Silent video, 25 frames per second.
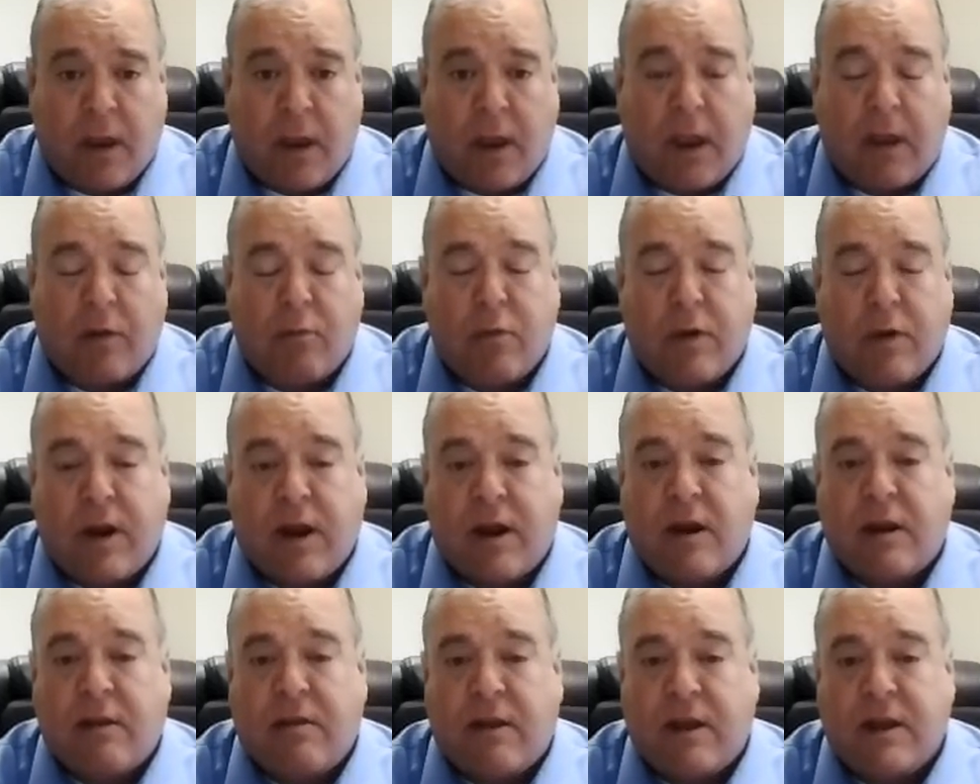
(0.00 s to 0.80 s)
And when
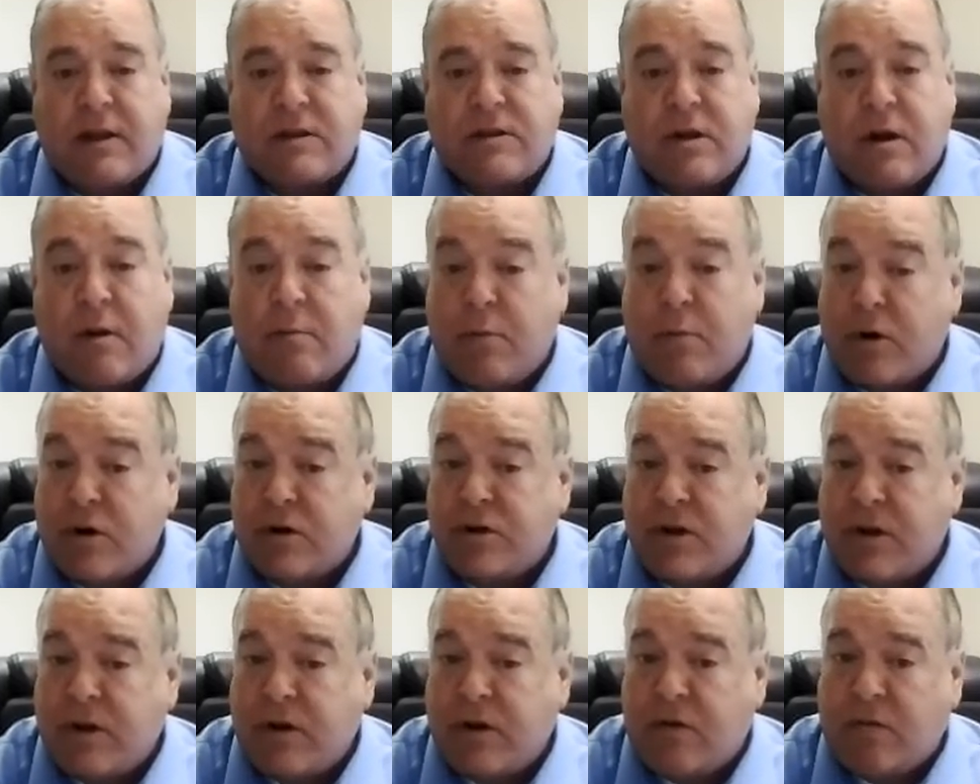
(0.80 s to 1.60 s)
anything is an
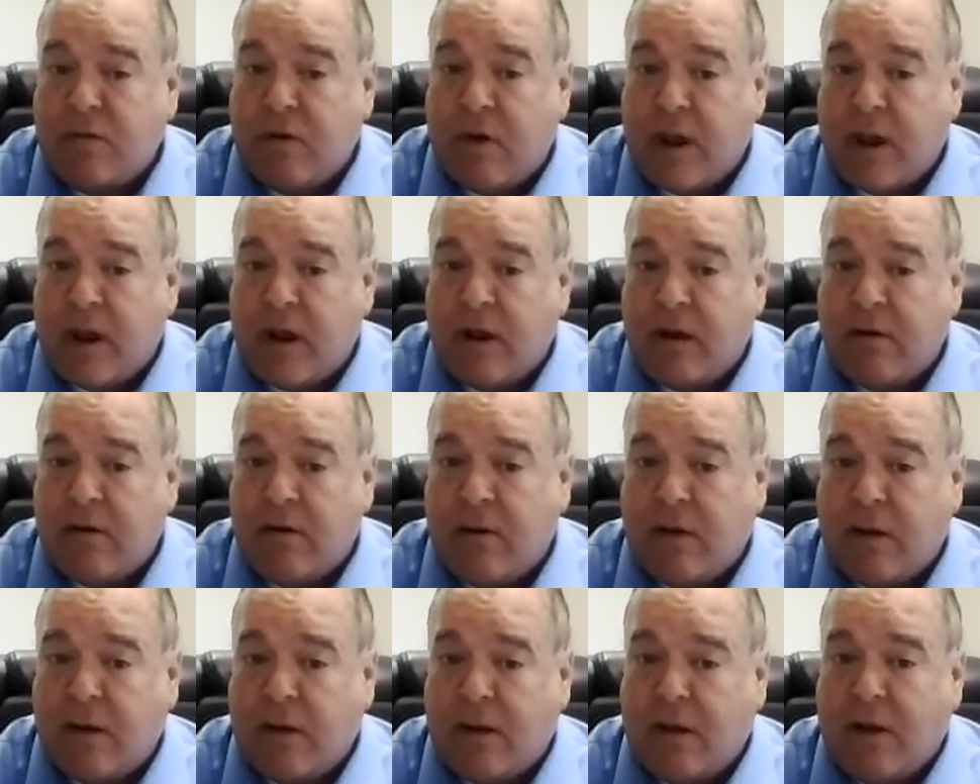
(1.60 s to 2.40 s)
emerging trend,
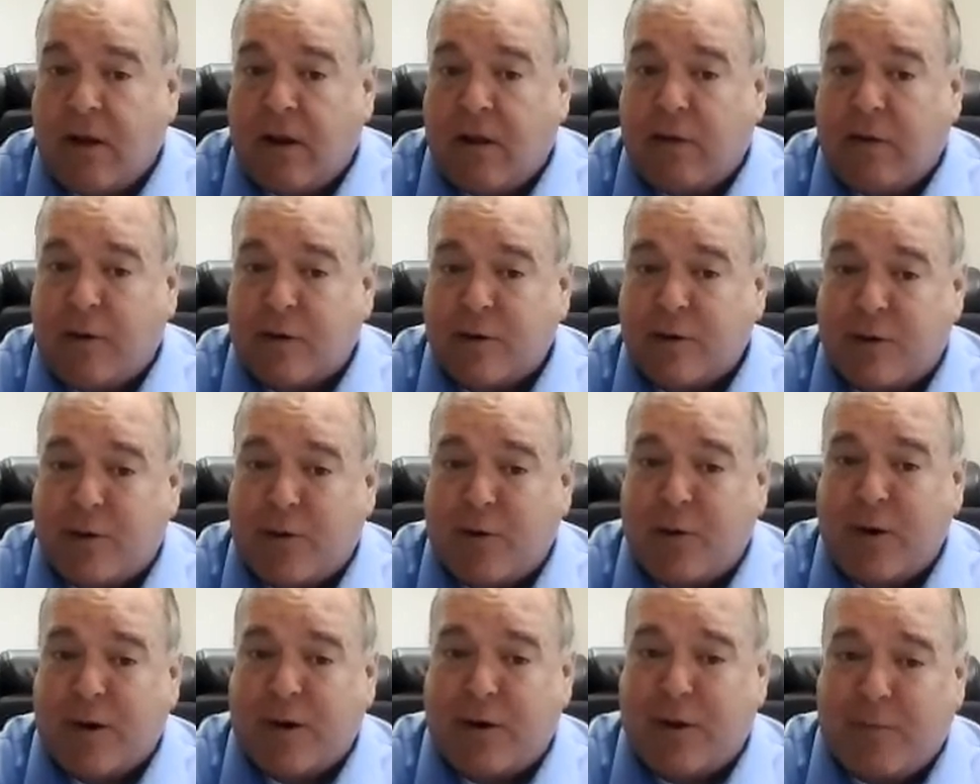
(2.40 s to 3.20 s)
there's
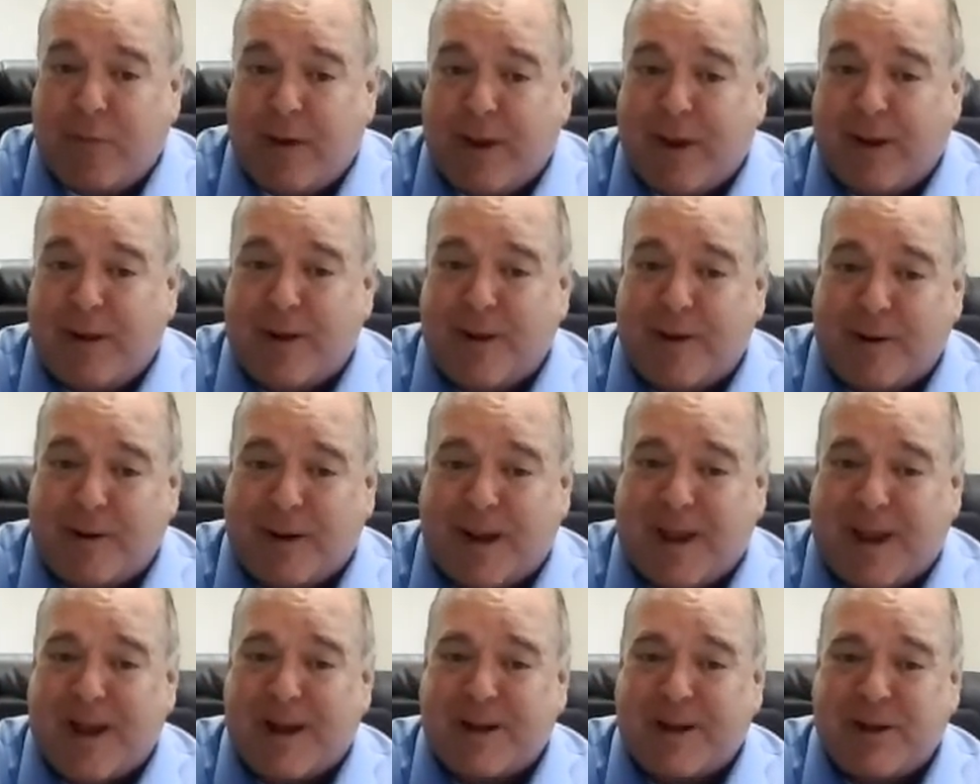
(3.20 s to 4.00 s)
going to be a little
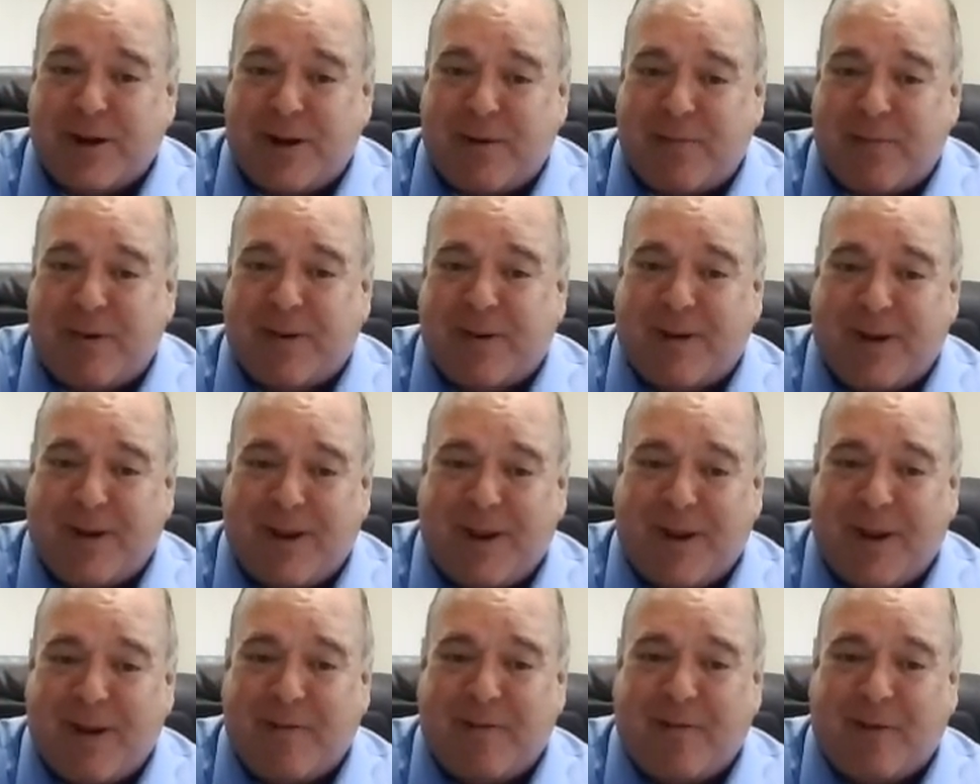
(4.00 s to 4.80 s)
catch-up
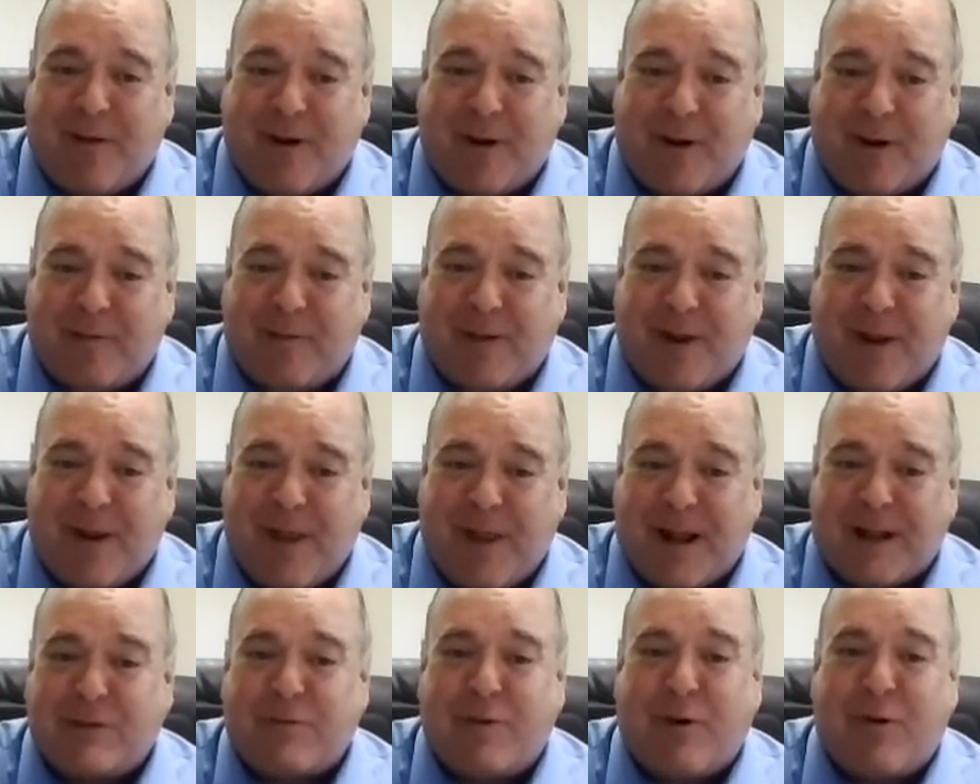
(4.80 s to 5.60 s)
involved. And
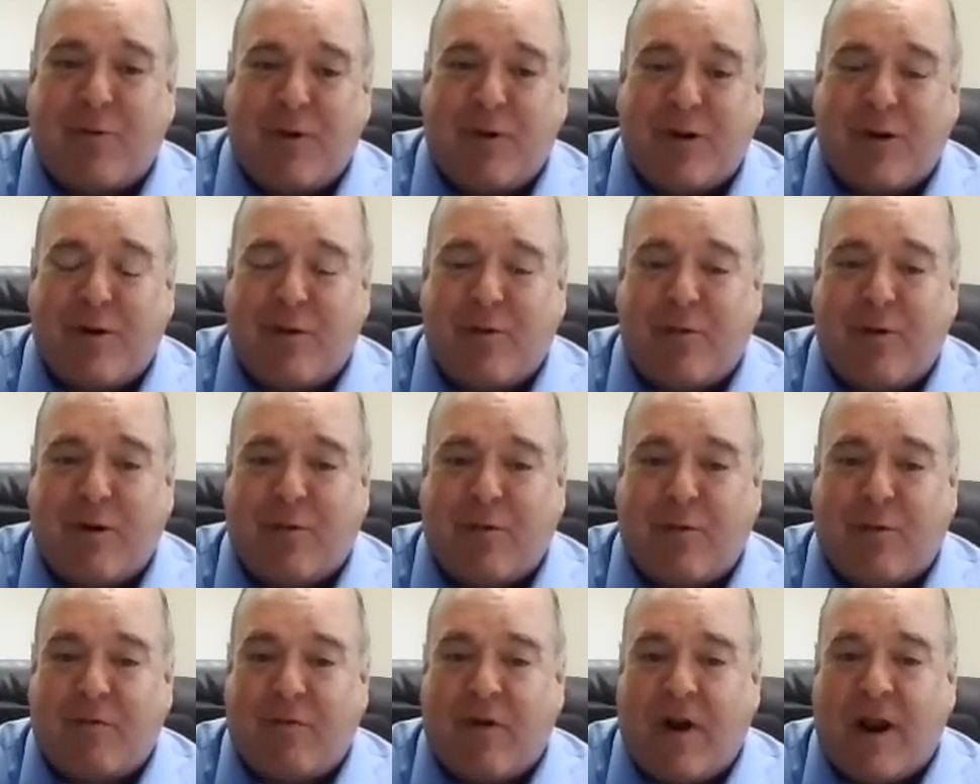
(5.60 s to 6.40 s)
that's what we're doing.
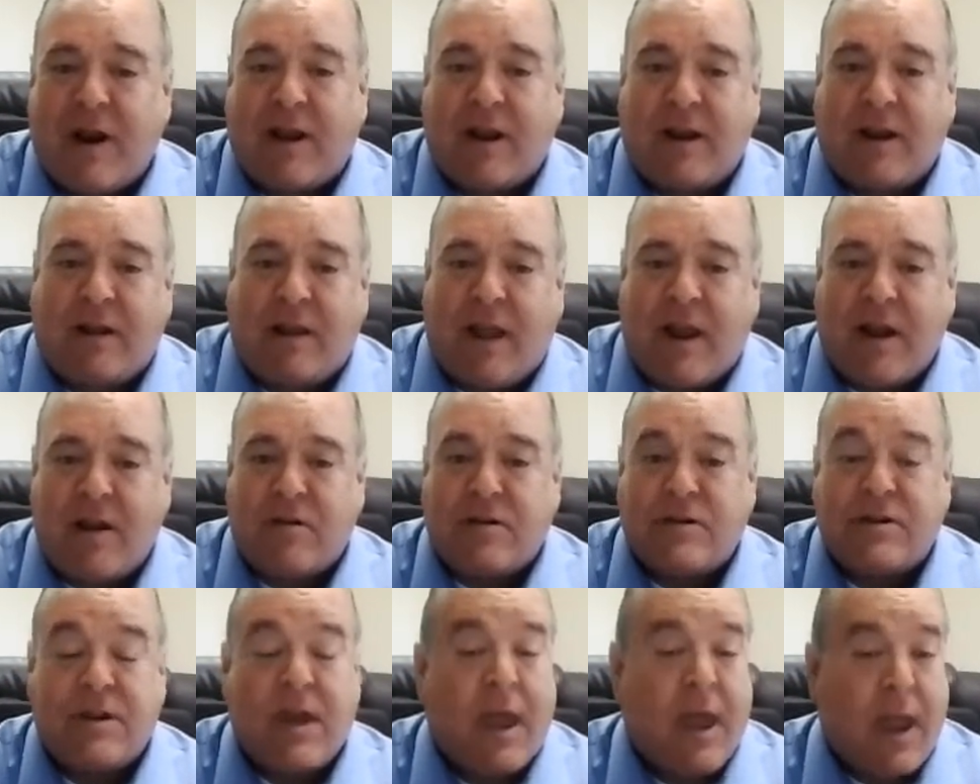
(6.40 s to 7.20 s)
We're finding
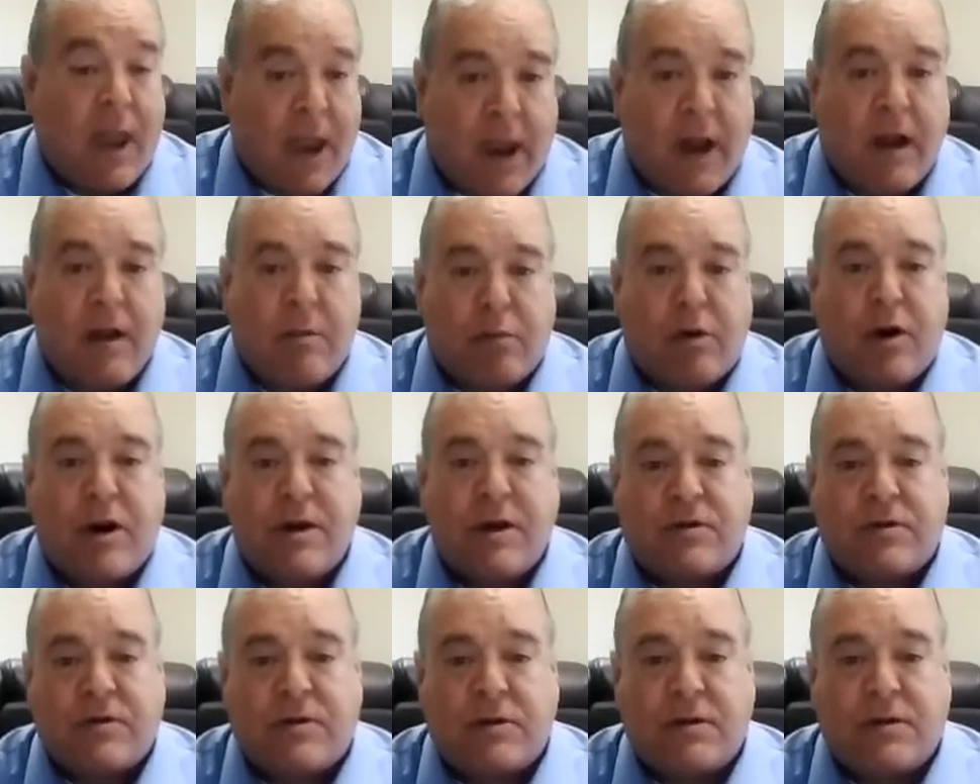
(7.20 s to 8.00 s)
lenders and
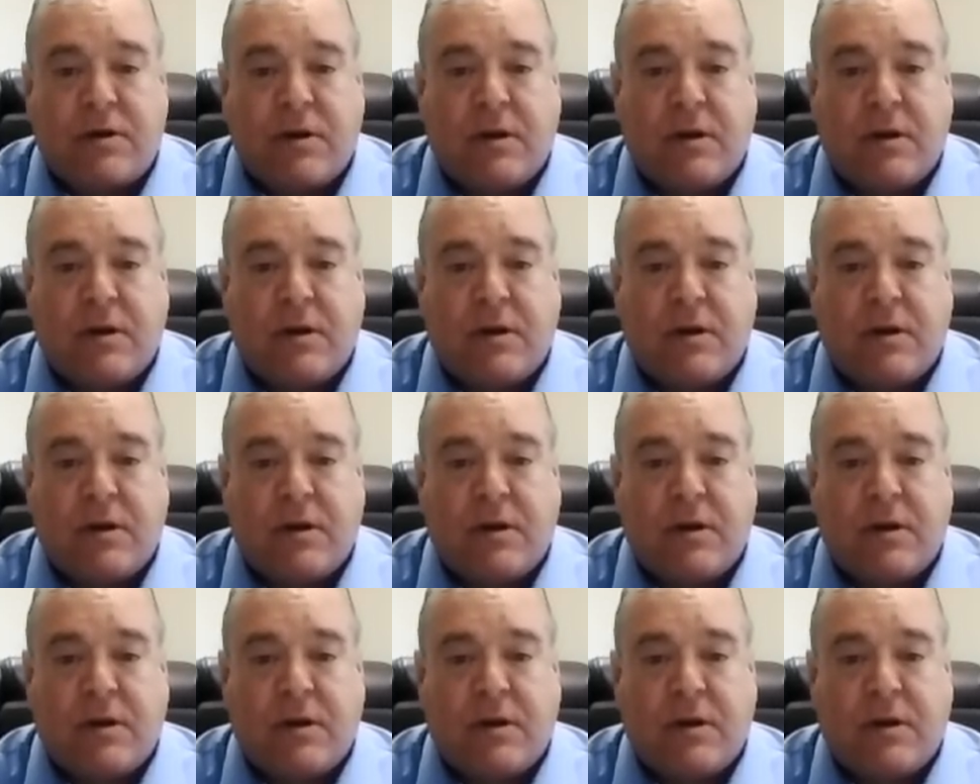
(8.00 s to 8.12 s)
appraisers